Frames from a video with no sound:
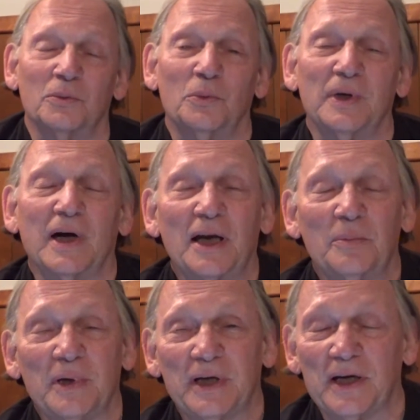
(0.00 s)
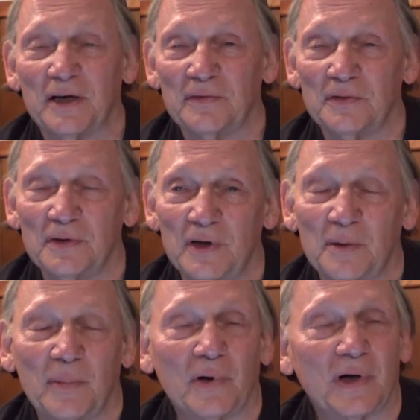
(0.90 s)
we got to be careful
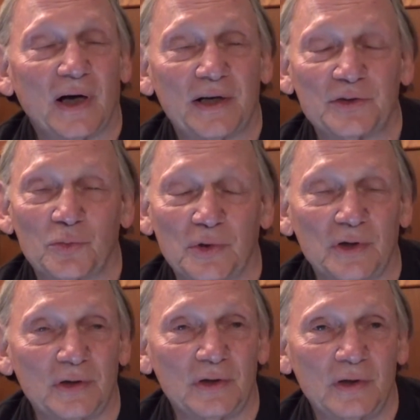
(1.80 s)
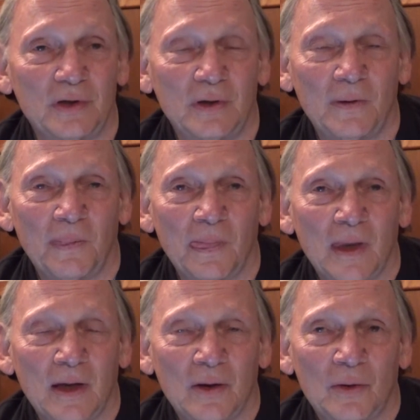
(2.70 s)
about God's will.
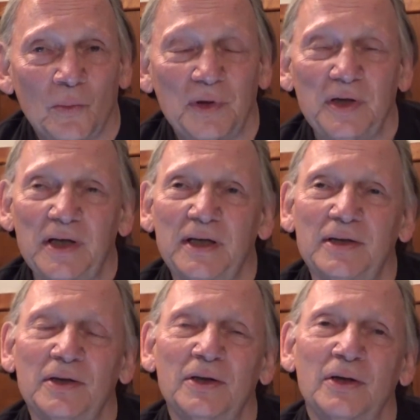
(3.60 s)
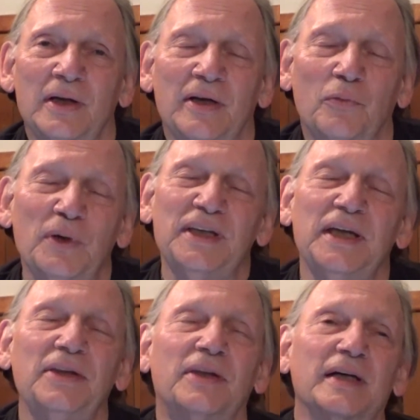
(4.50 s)
We need, if we
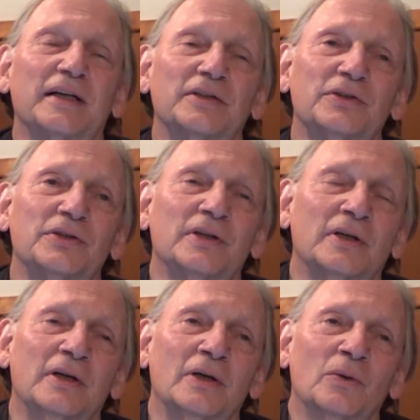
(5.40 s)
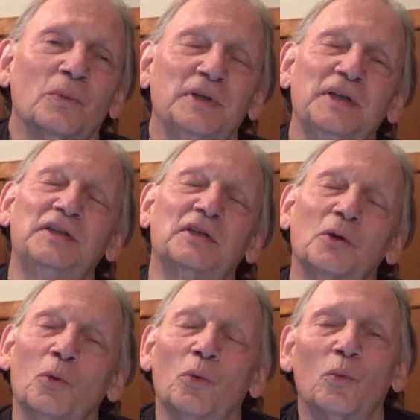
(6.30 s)
need things, we need to
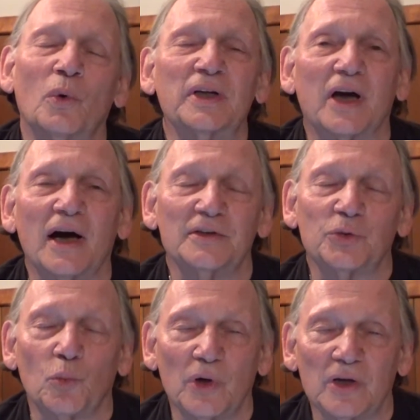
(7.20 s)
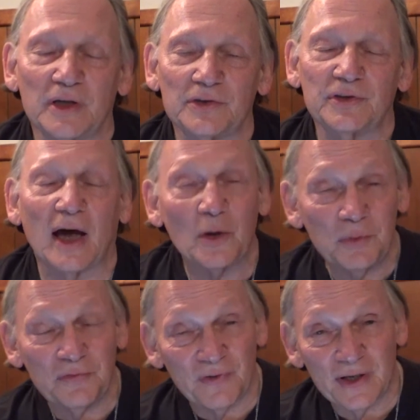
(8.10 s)
know what God's will is. How do
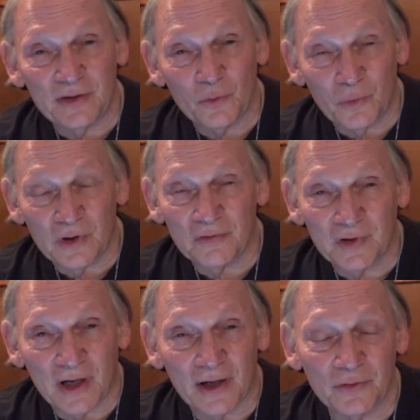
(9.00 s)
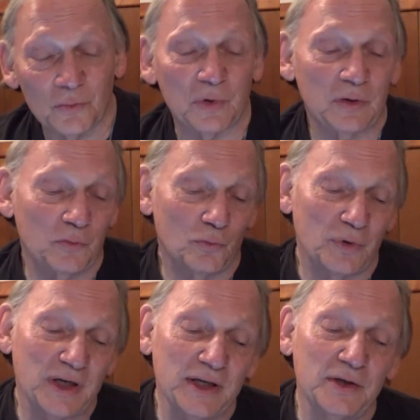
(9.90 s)
we find the will of God? We
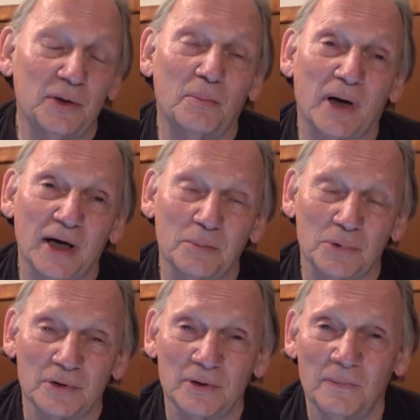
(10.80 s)
read the Bible.